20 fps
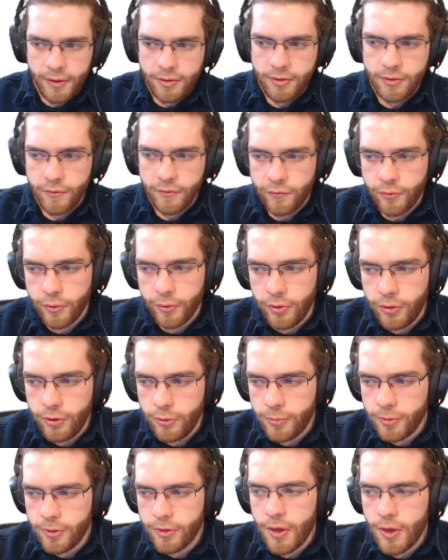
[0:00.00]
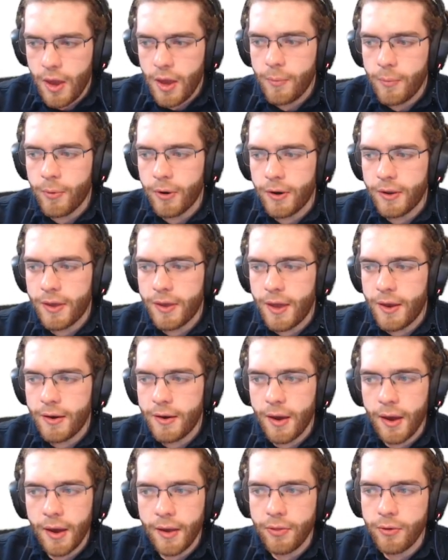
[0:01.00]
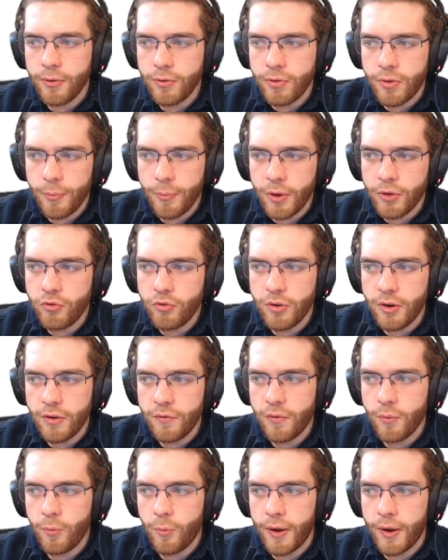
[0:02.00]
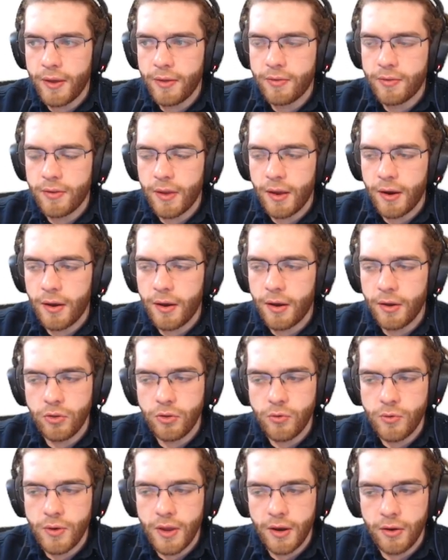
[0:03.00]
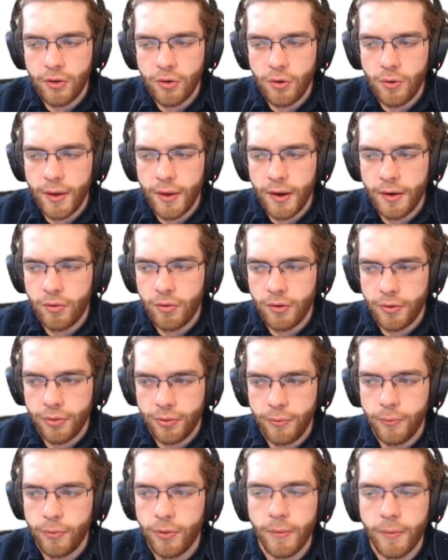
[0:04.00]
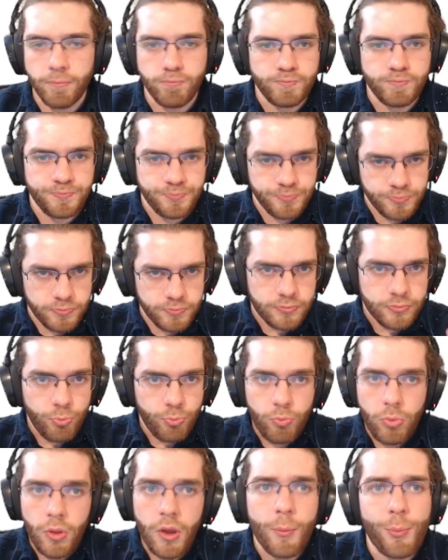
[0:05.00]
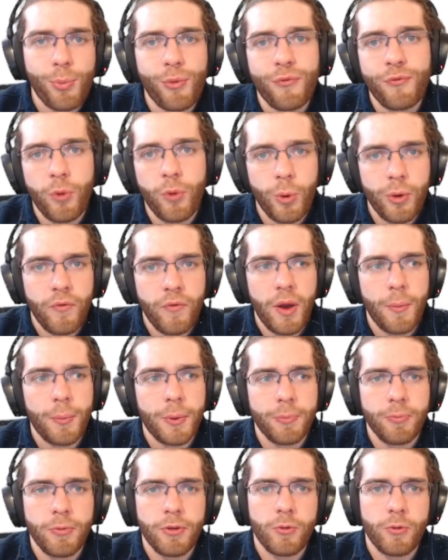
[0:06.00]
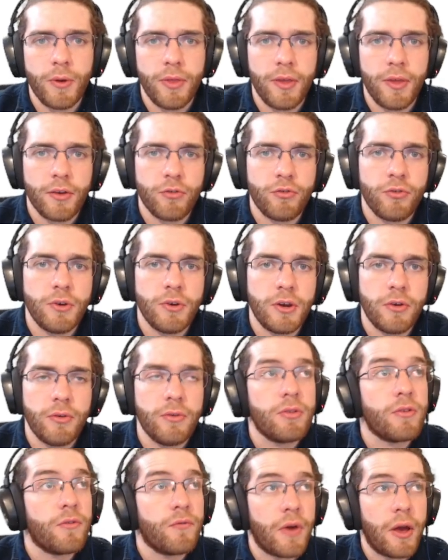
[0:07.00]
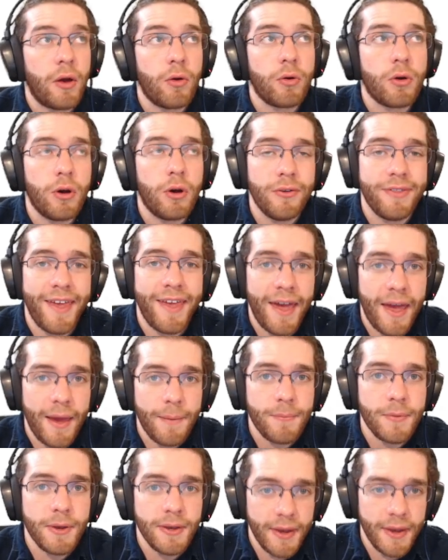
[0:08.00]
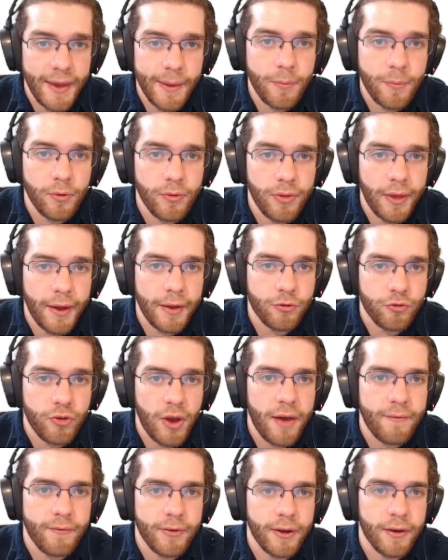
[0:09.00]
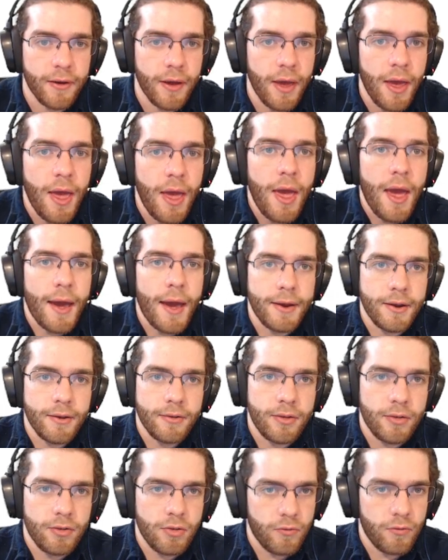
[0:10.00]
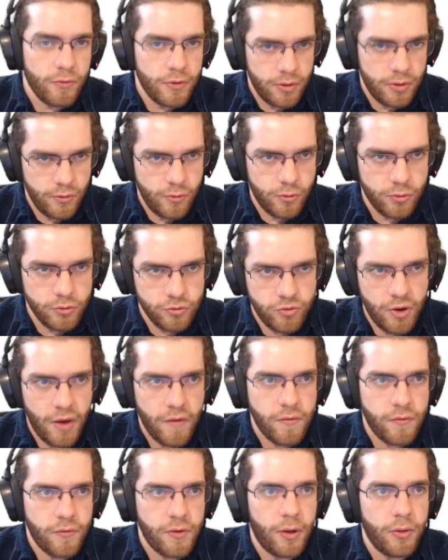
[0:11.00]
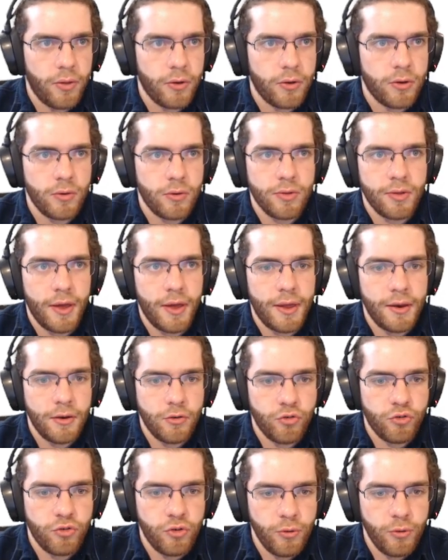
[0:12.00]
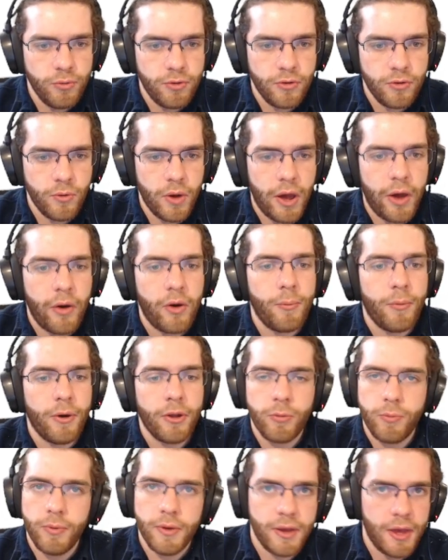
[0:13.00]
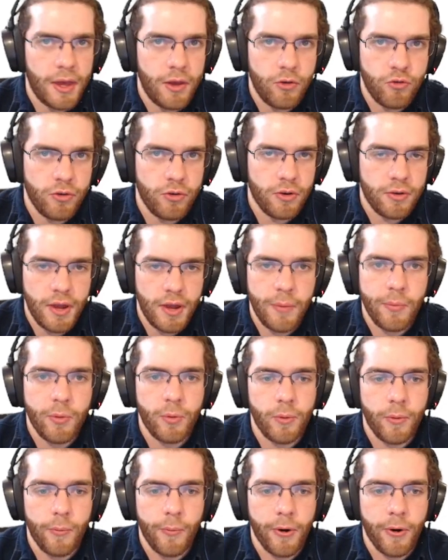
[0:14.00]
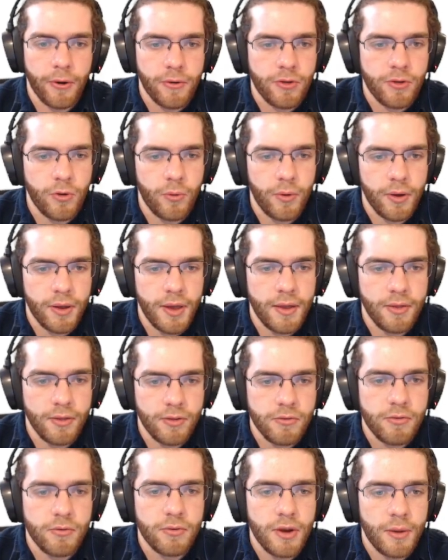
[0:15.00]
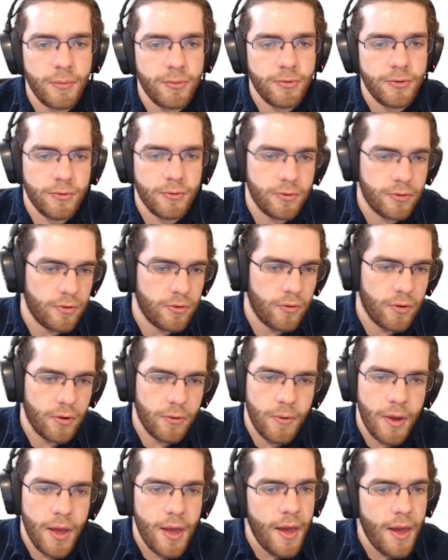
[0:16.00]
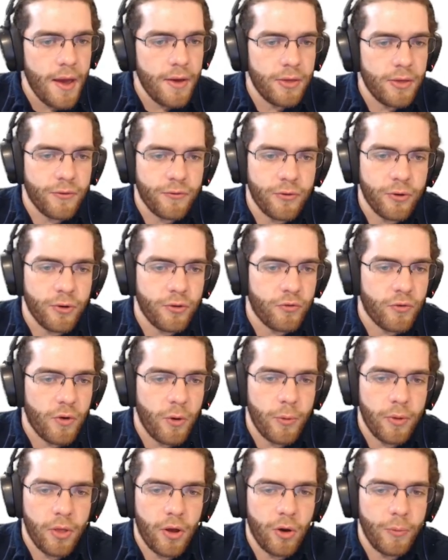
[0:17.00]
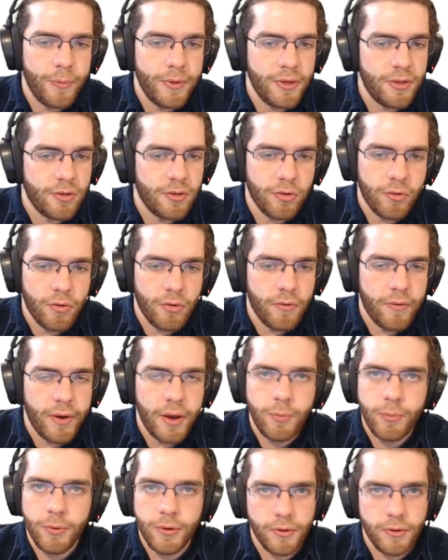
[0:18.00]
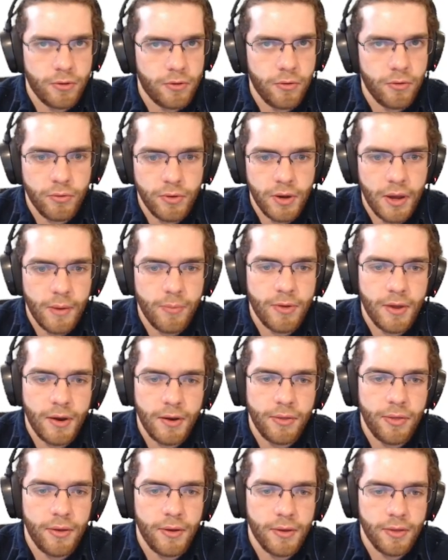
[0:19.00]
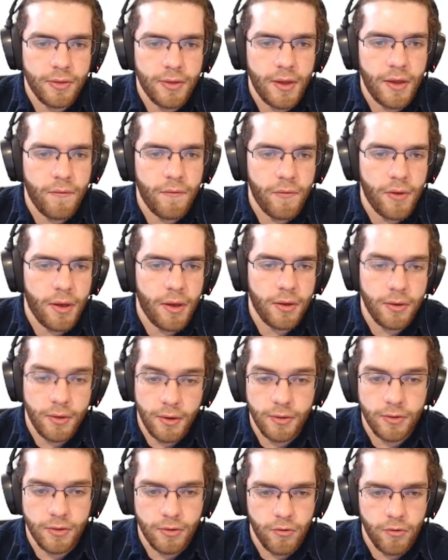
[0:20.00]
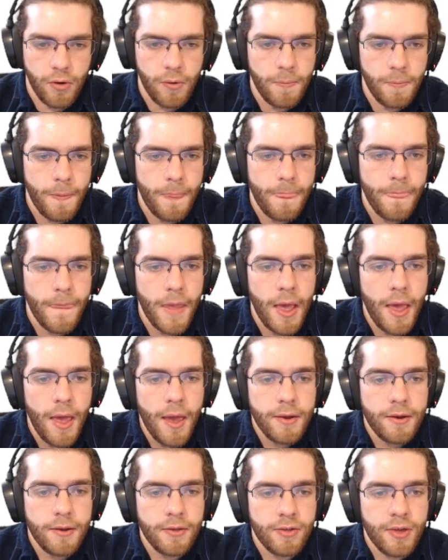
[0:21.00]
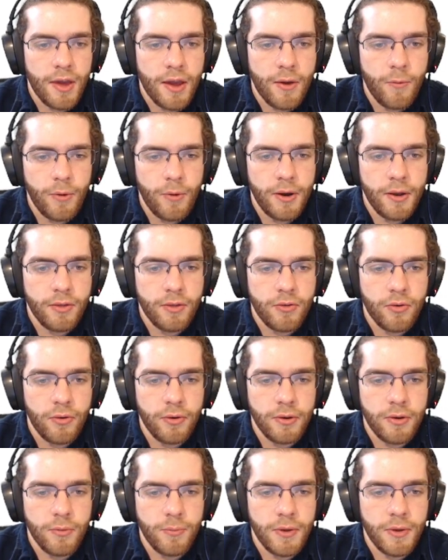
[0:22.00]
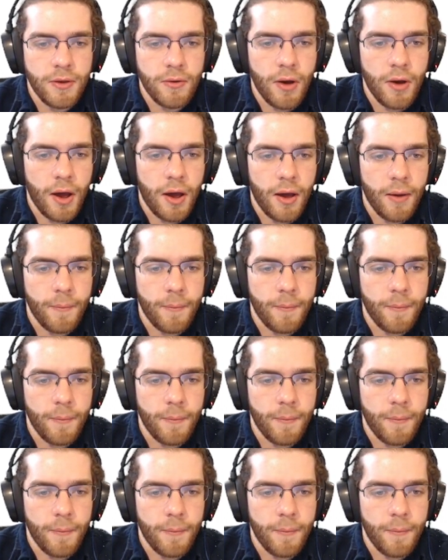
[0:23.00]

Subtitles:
nested for loops. But again, there's a bunch of different ways that you can go ahead and look through them. Before we wrap up this one lecture, there is a file called mtable.java, and this is a really cool Java file that goes ahead and shows you how a multiplication table will work. So again, 0 times 0 is 0. The first row will all be 0, right? Because 0 times anything is 0. The second one is going to be